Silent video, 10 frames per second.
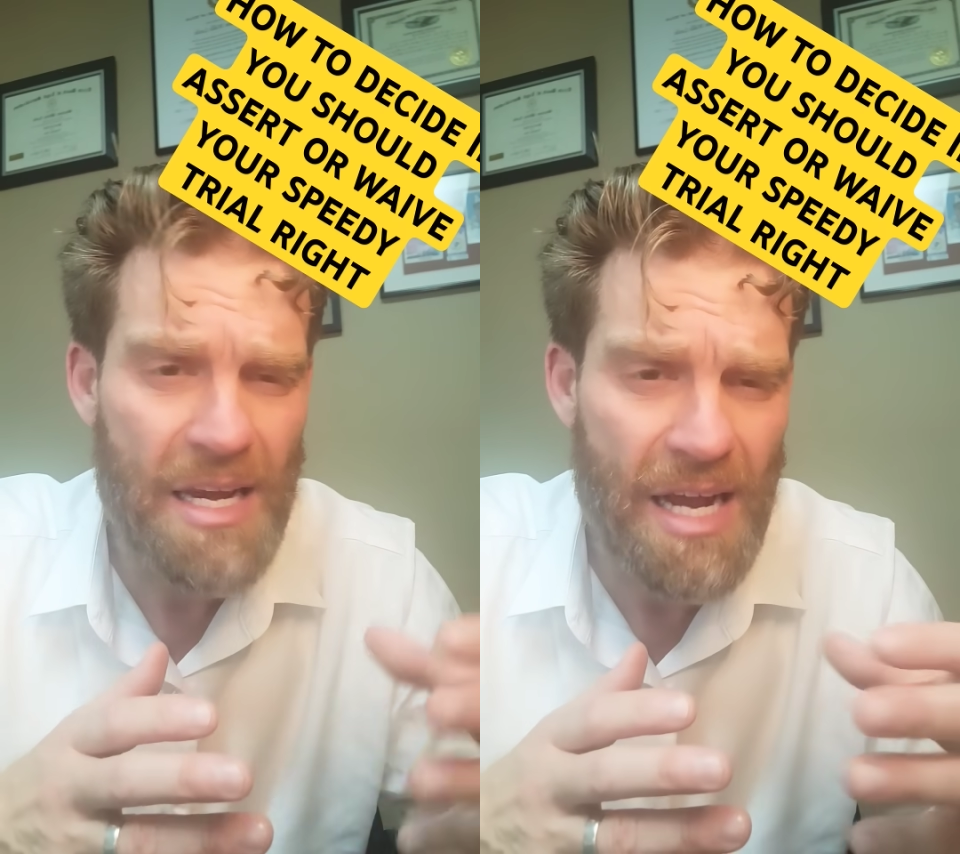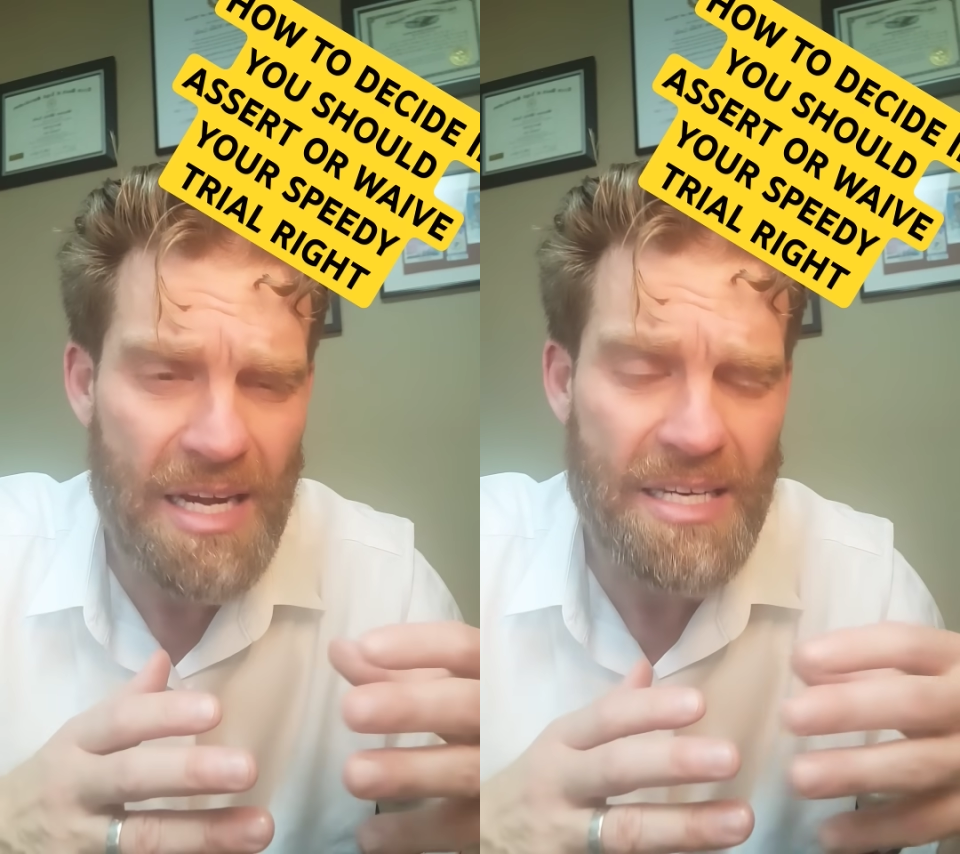
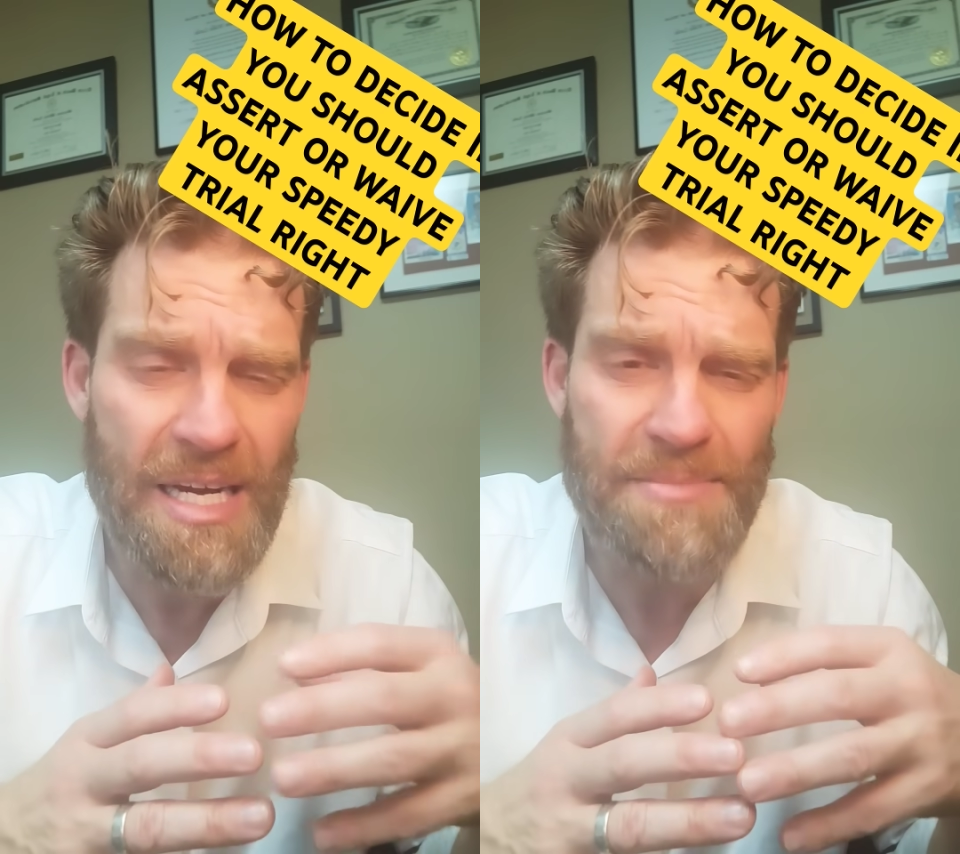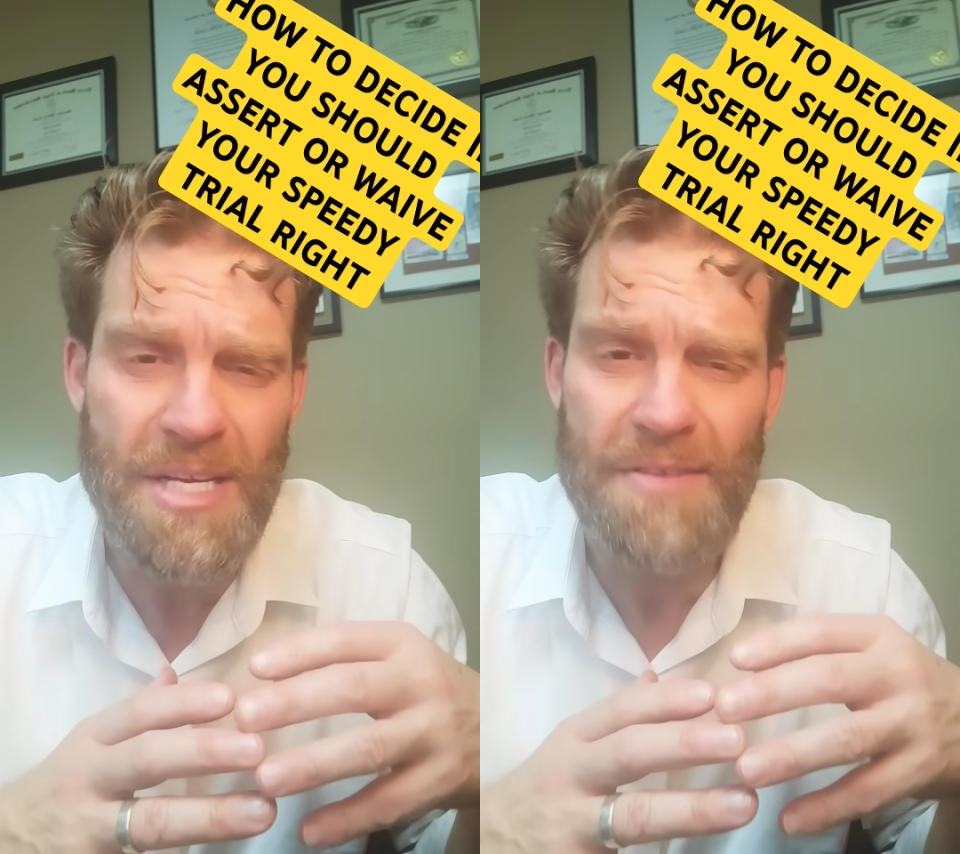90
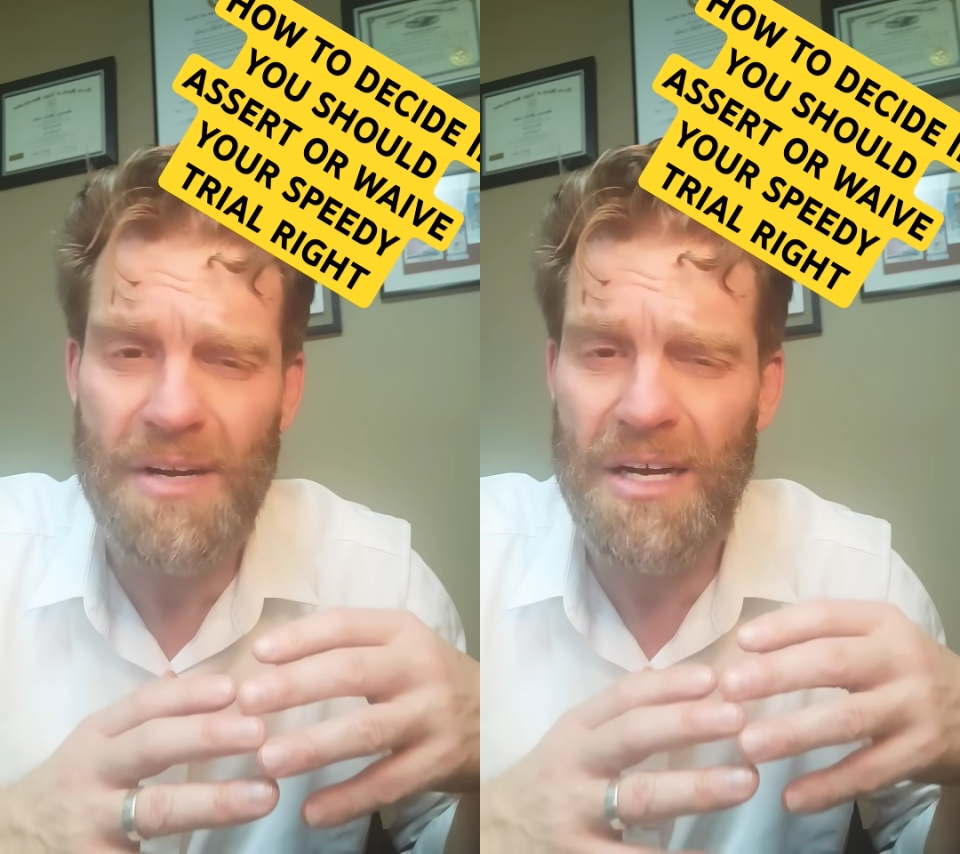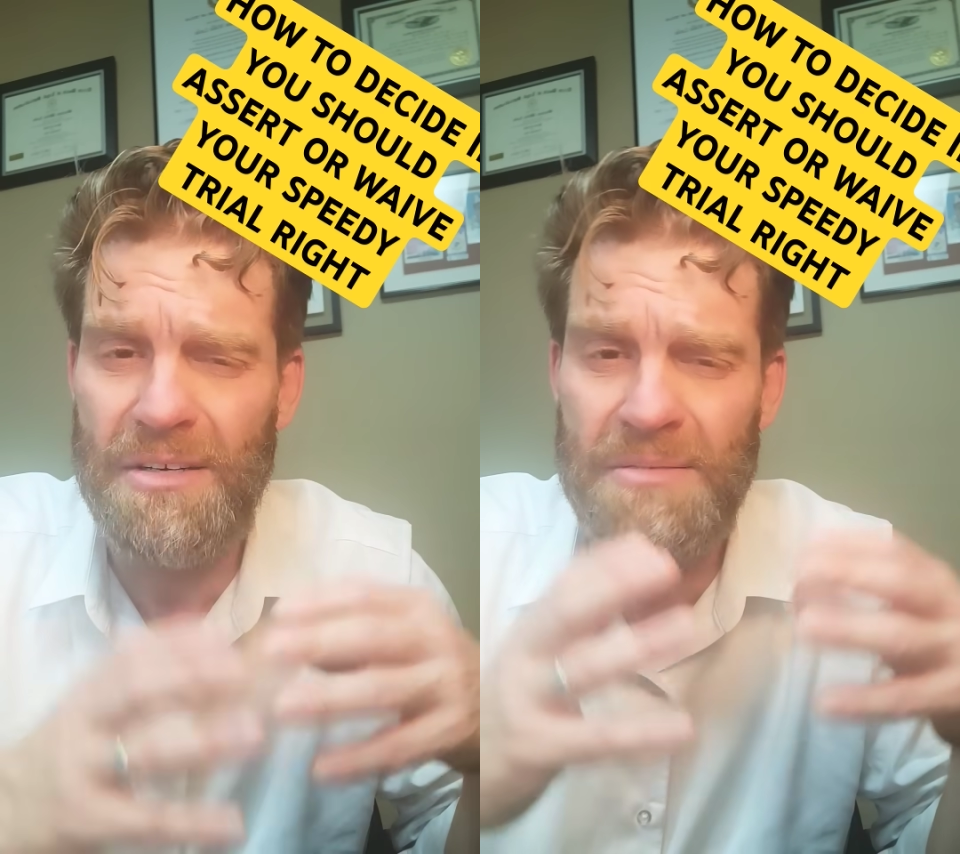times out
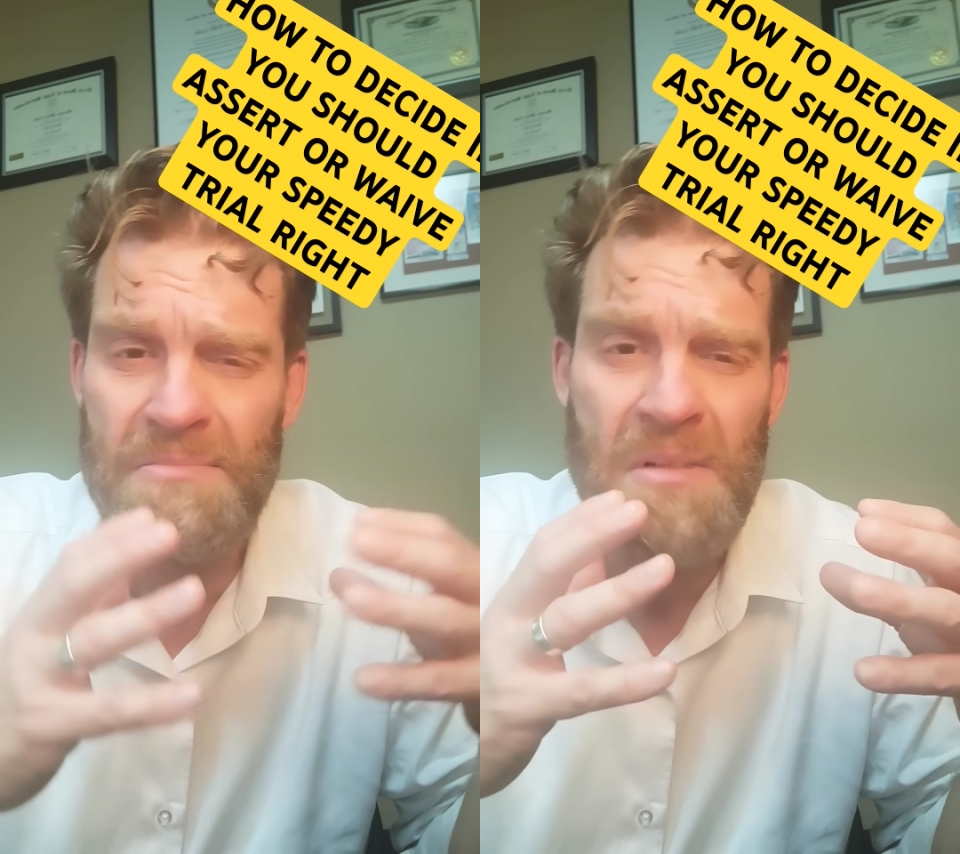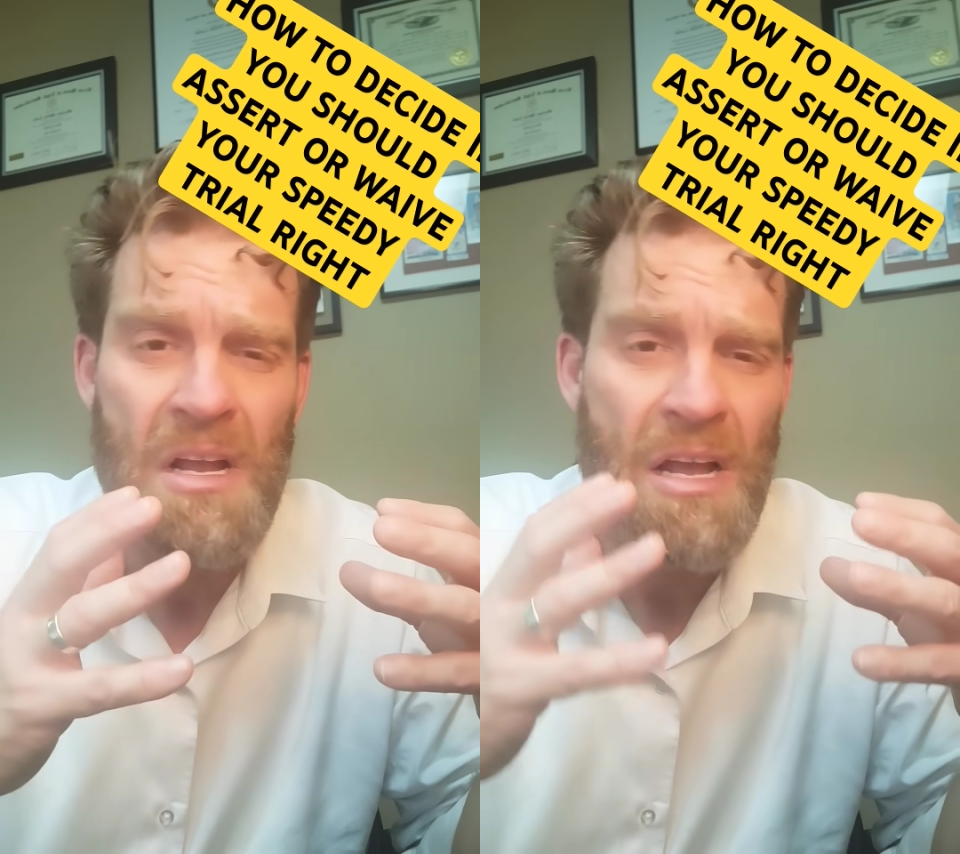of 100,